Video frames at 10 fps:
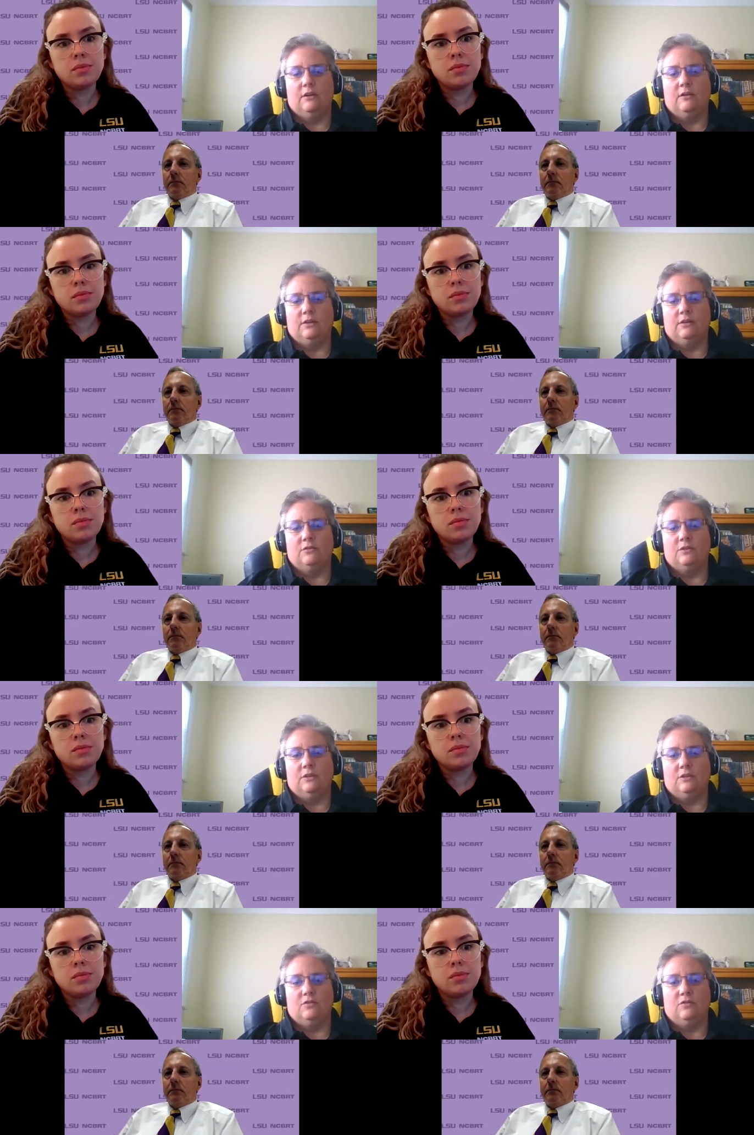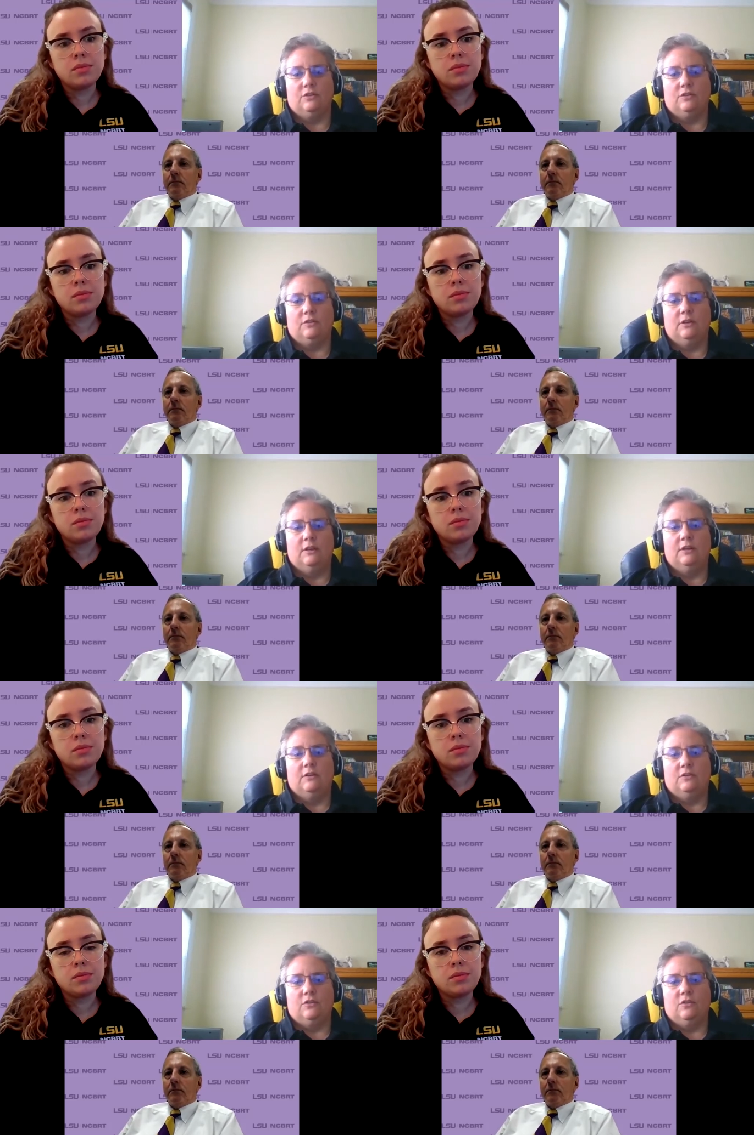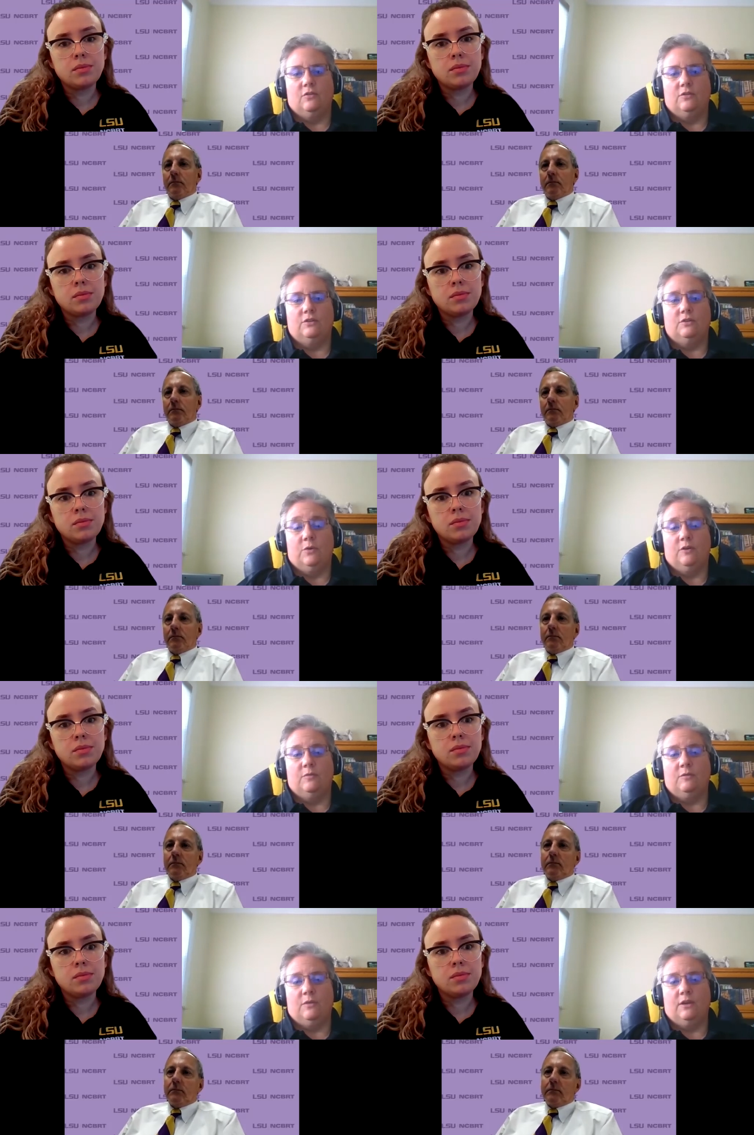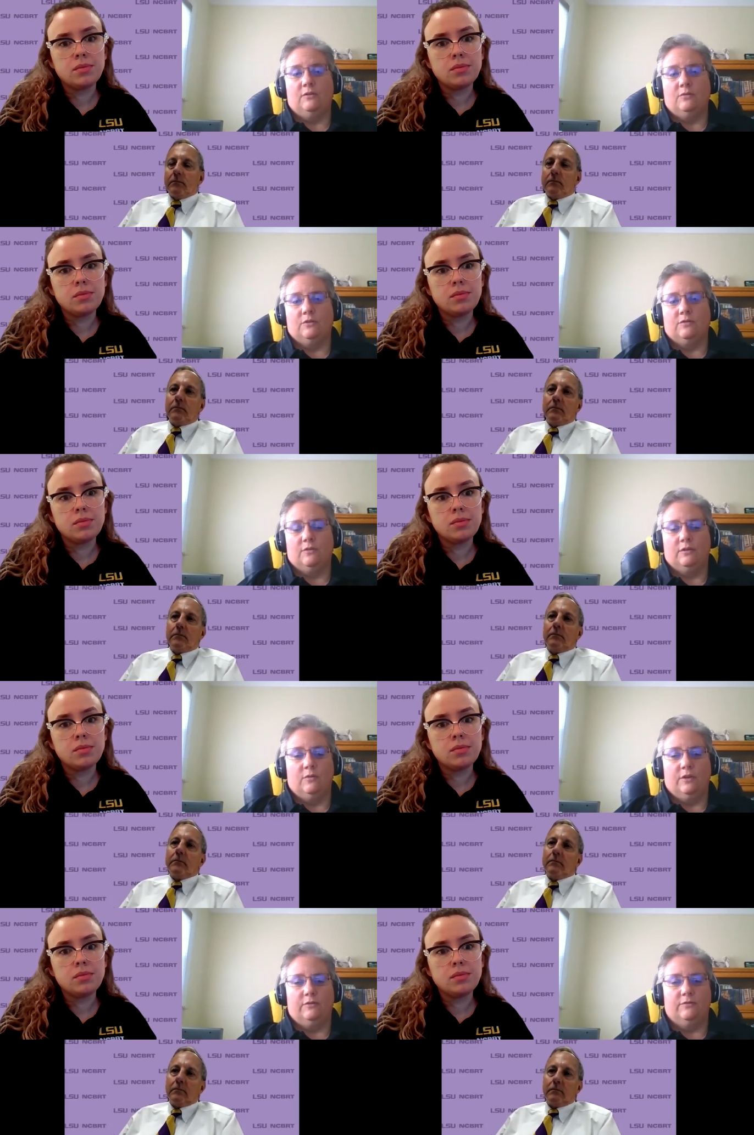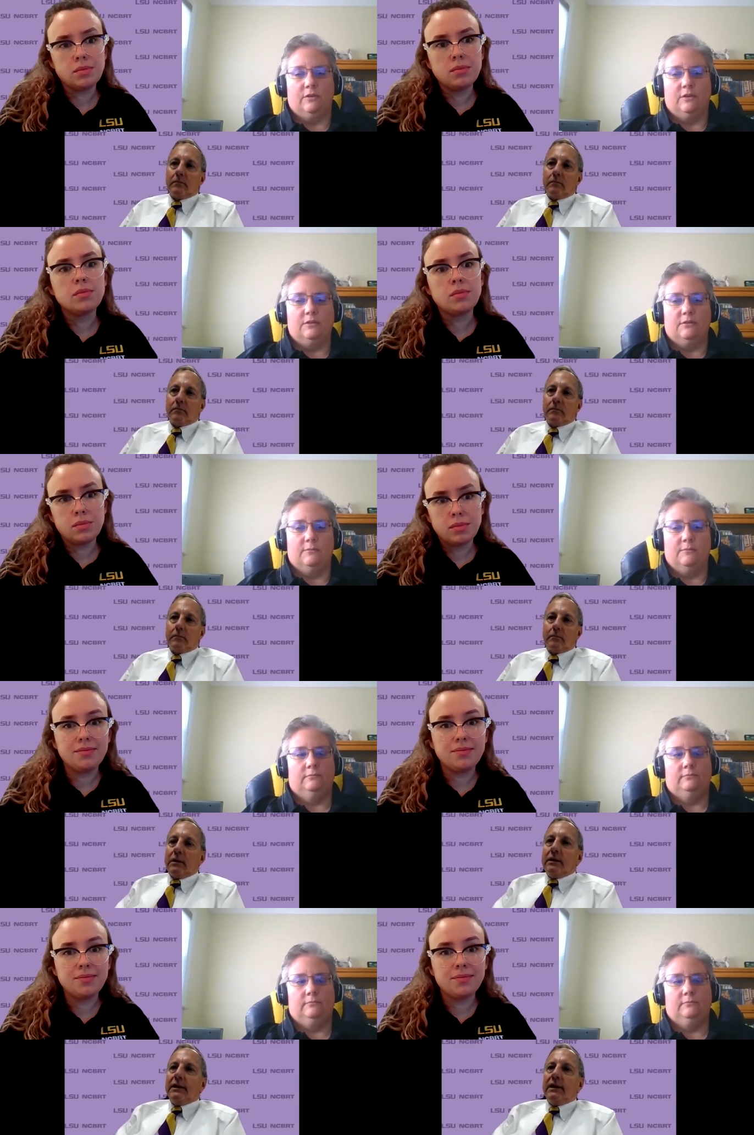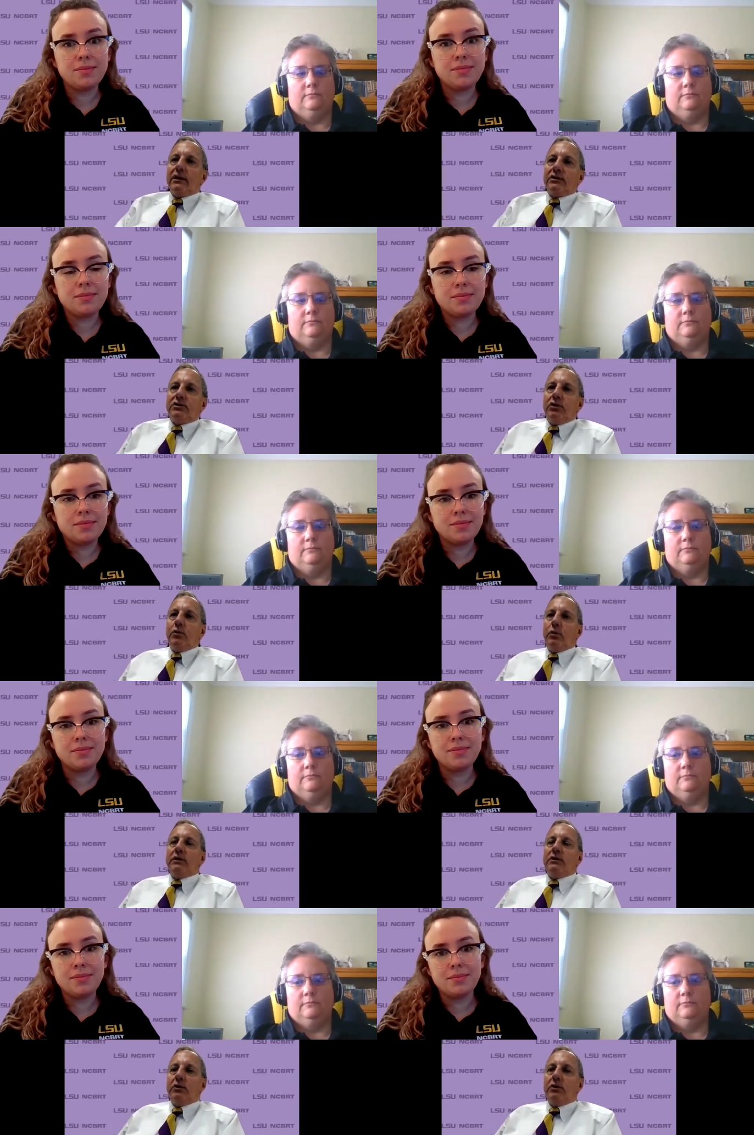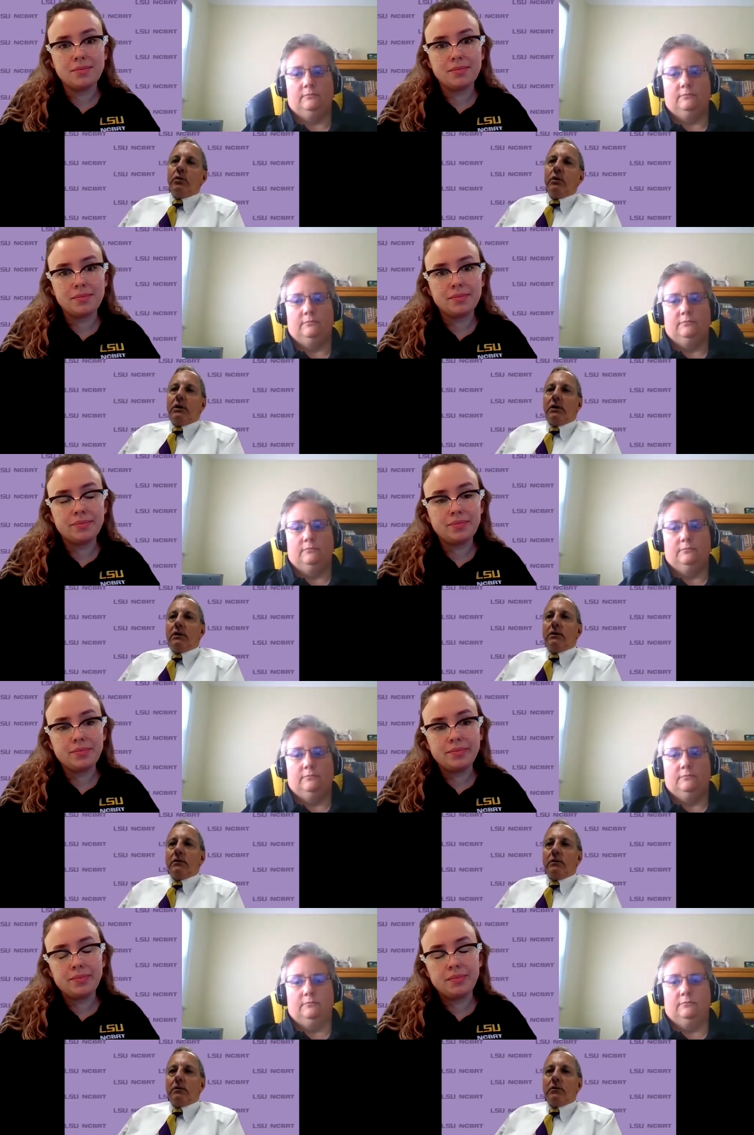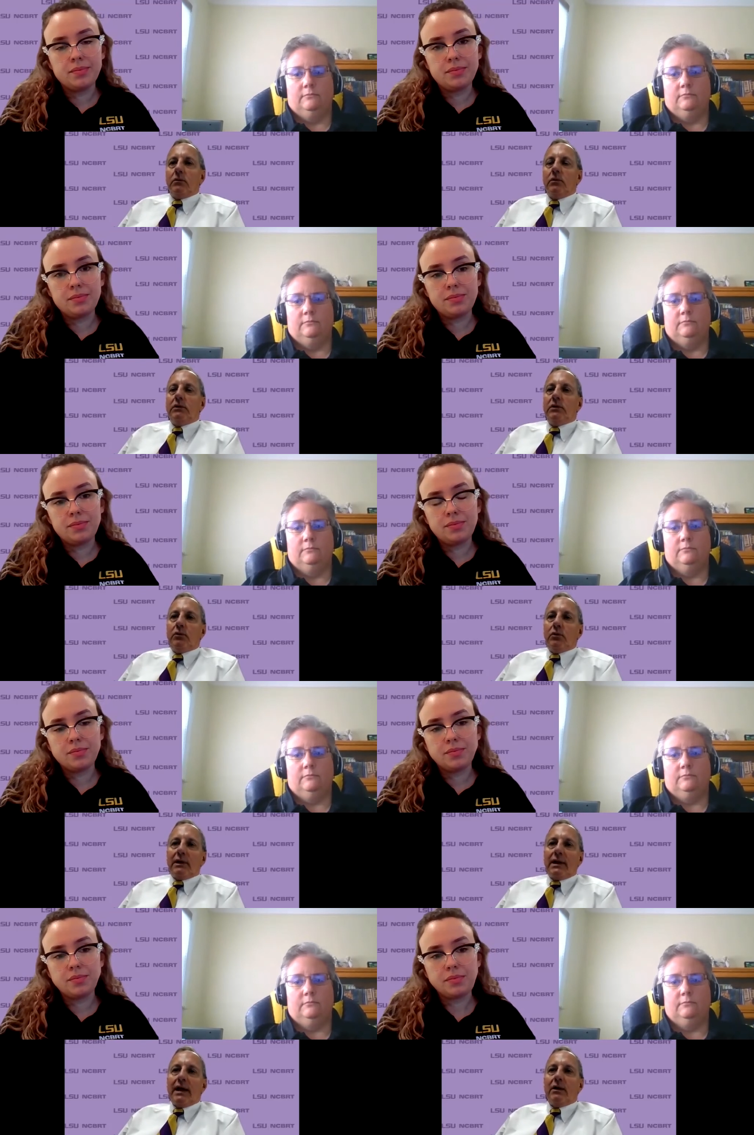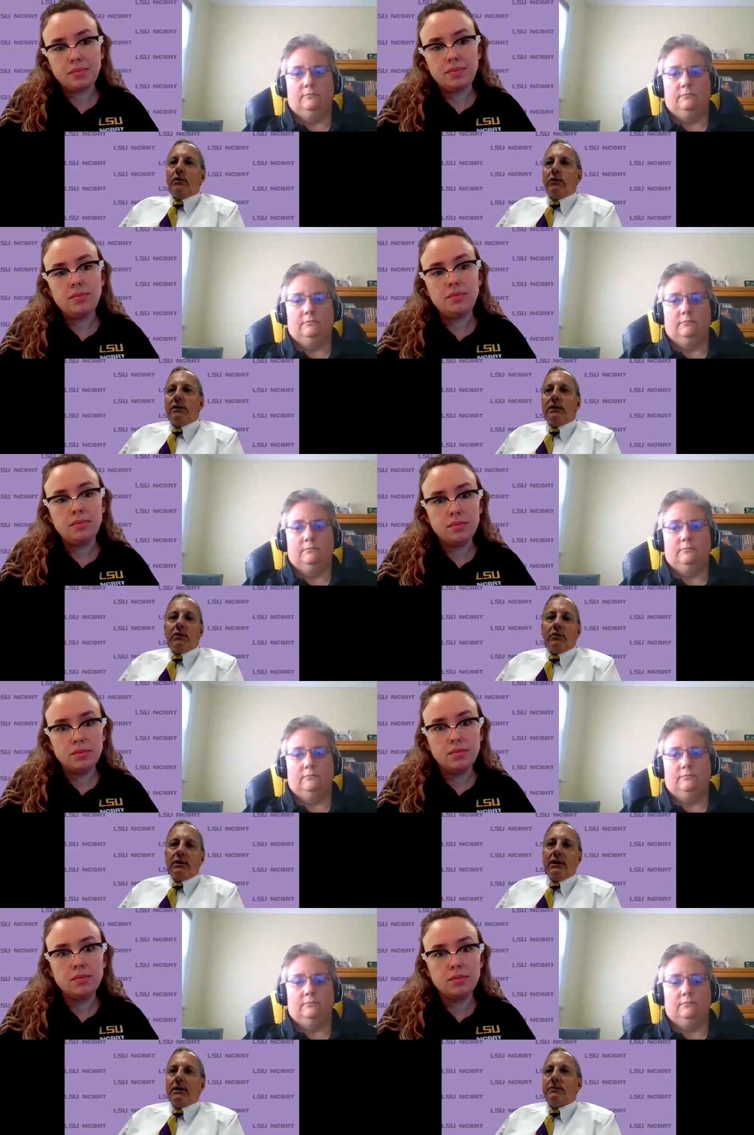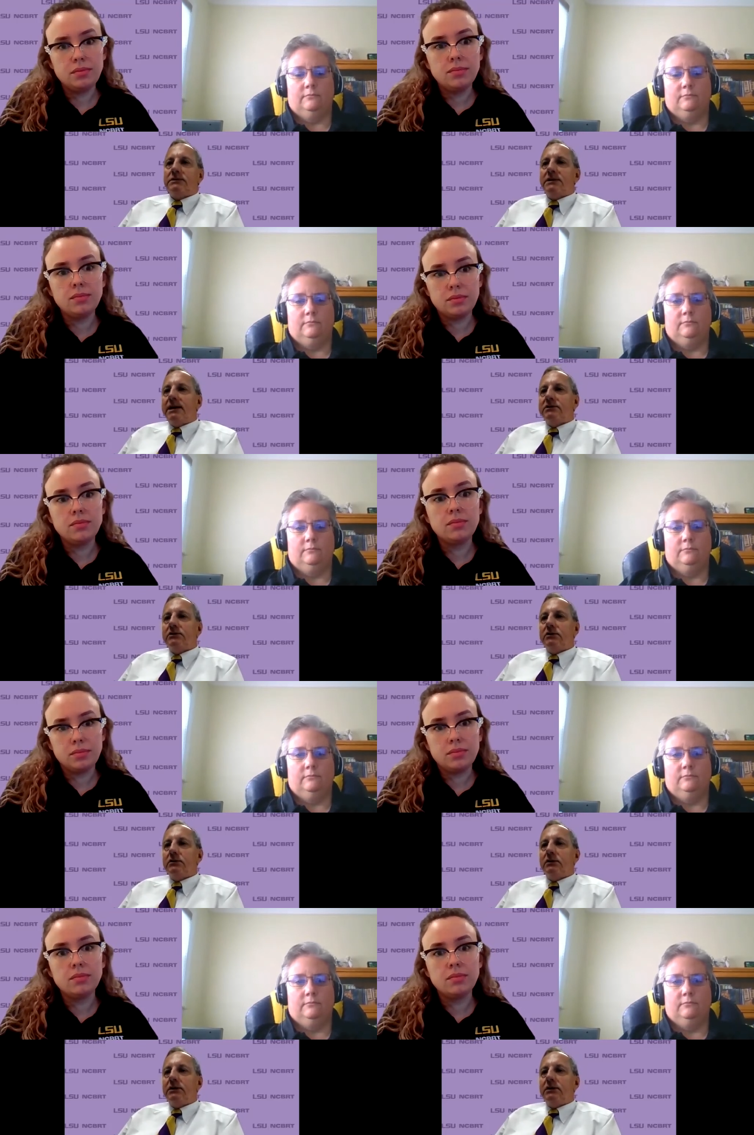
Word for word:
Speaker 1: our eoc structure so the department model works very well for us
Speaker 2: at LSU, we do uh, we do rely on on NIMS National